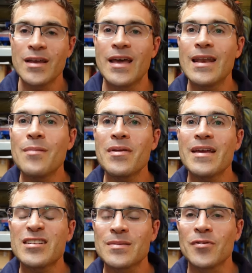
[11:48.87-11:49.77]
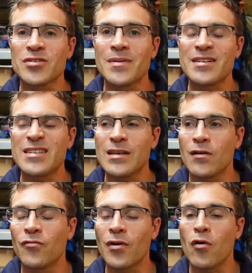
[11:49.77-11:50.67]
It eliminates the possibility
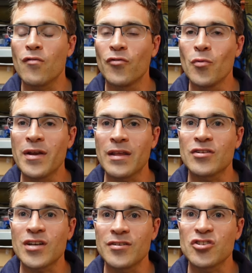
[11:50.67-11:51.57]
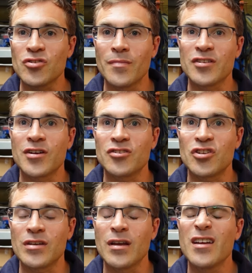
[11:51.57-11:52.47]
of ruining your tungsten by
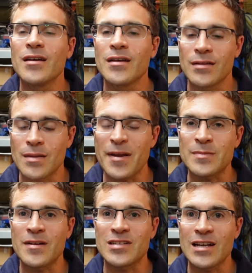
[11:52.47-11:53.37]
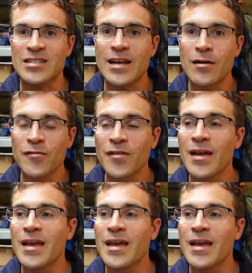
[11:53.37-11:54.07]
touching the base metal itself.